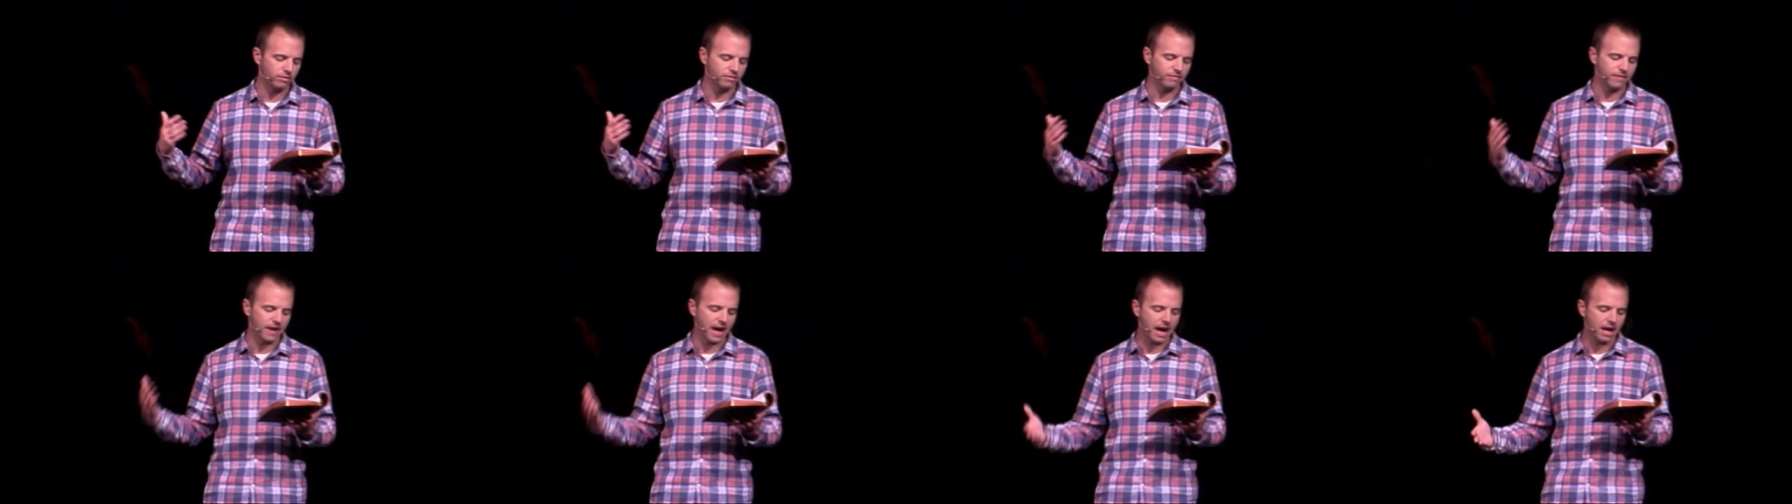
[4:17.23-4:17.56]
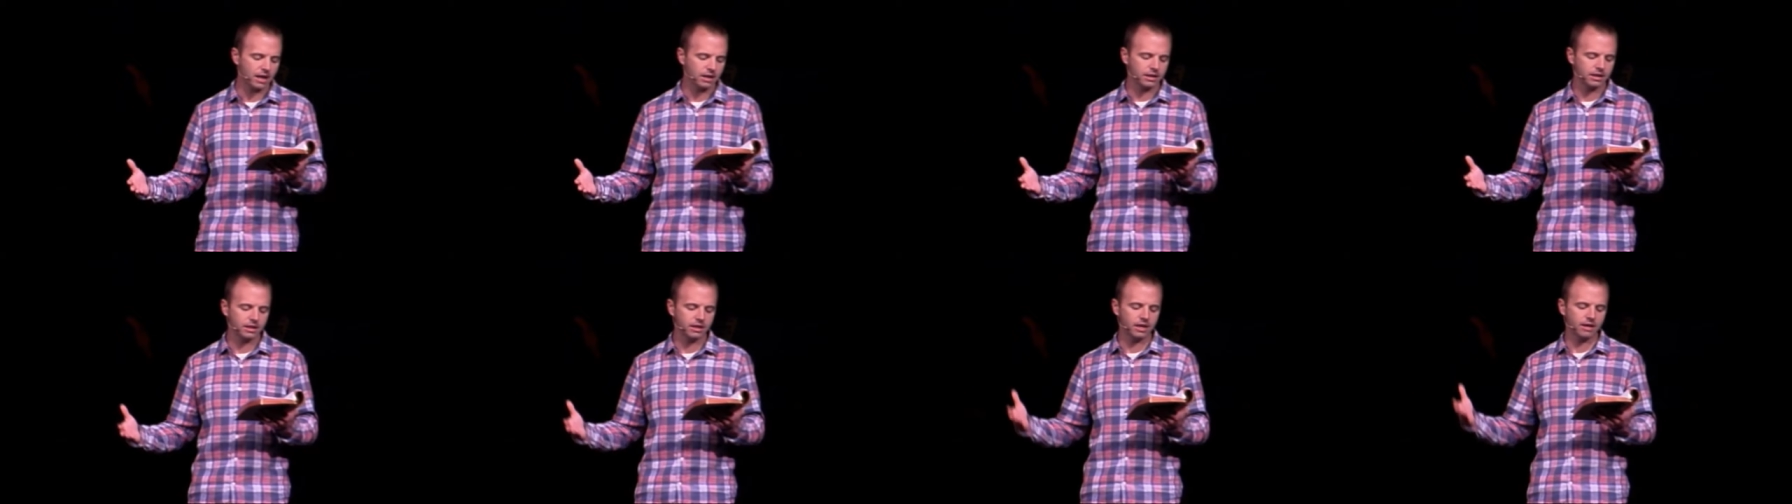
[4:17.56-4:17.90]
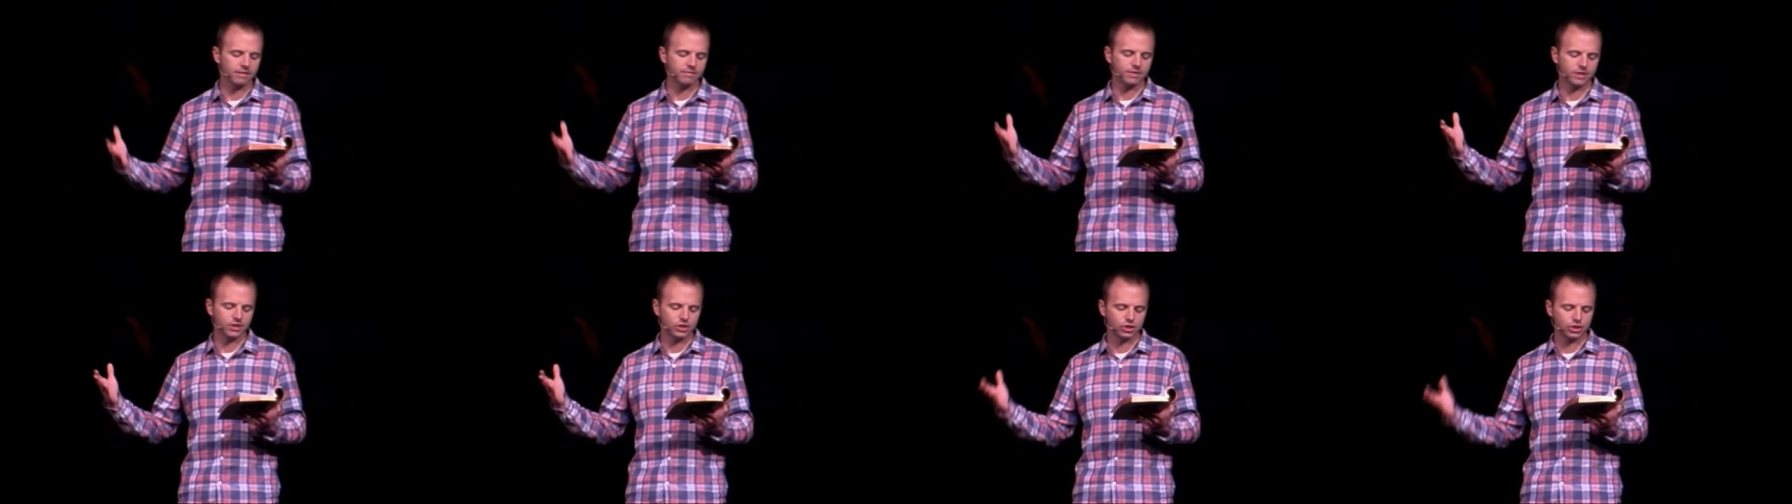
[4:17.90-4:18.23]
valley
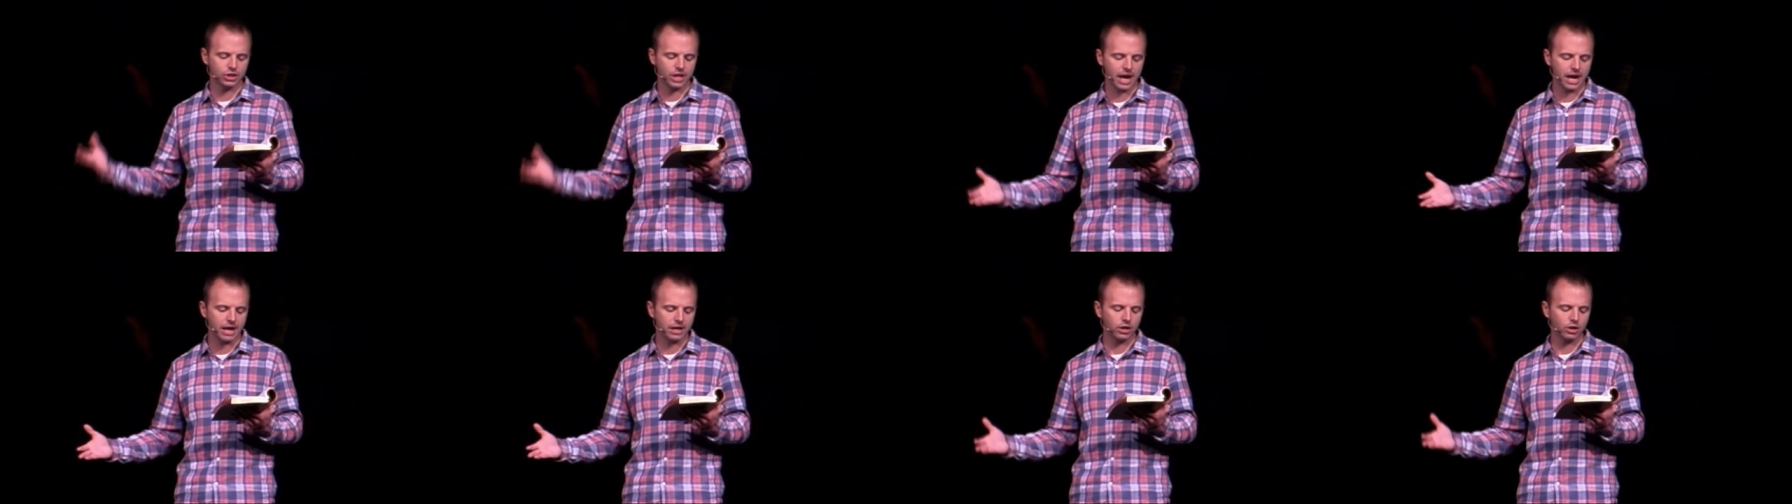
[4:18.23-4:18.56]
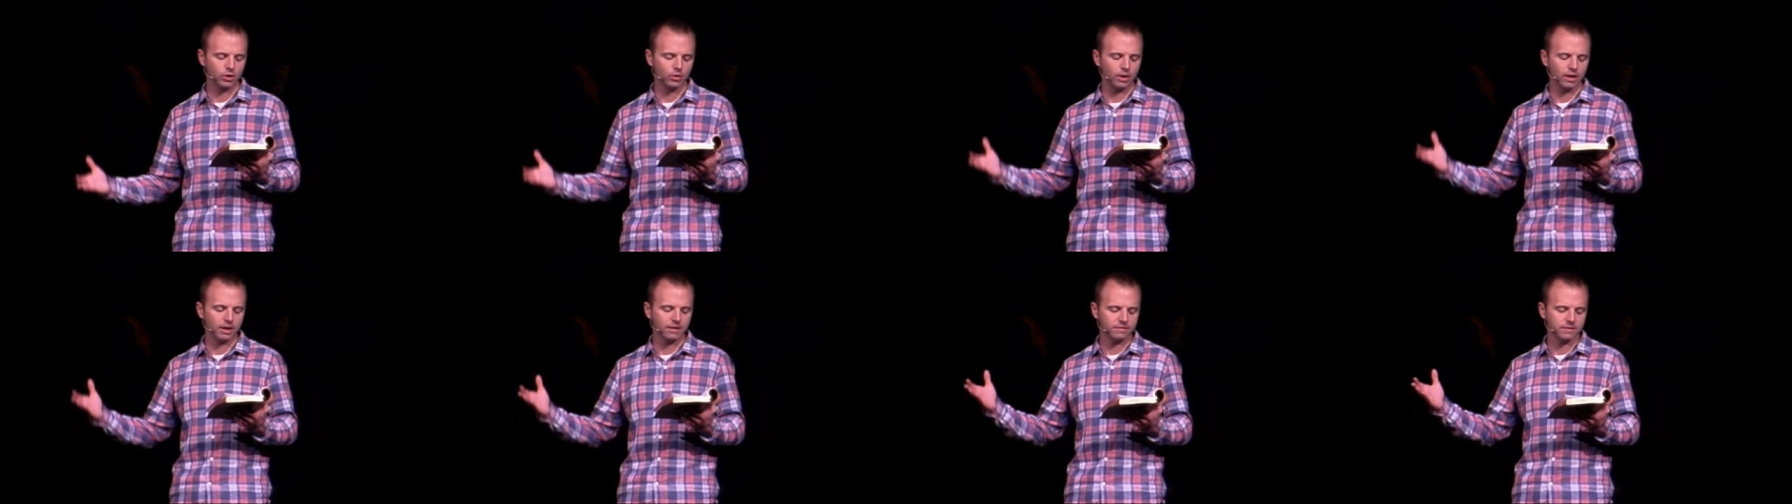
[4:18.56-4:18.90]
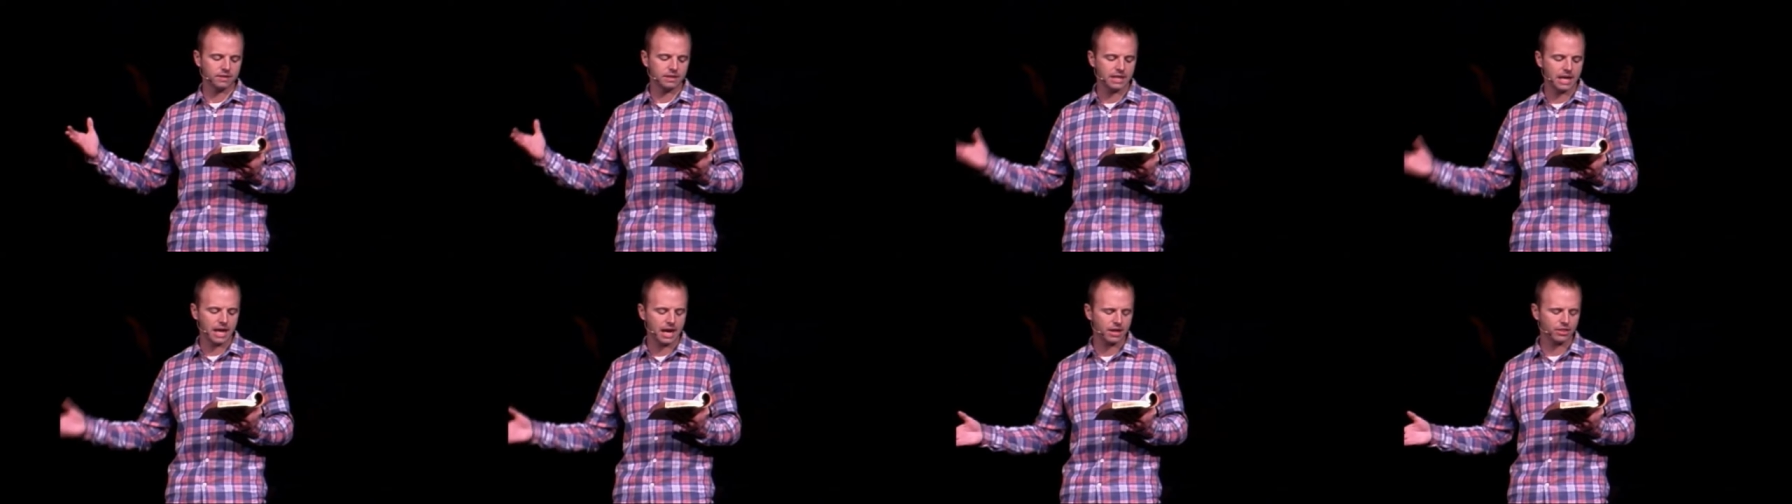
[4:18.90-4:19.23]
of the shadow
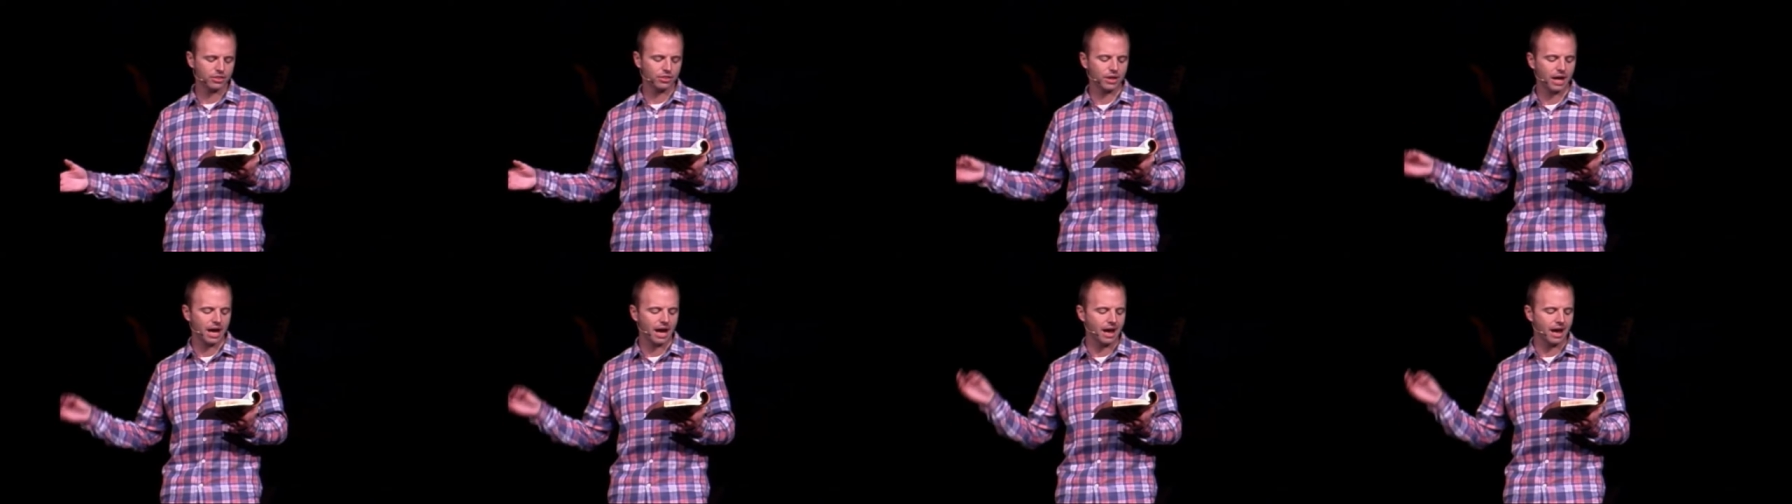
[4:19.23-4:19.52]
of death,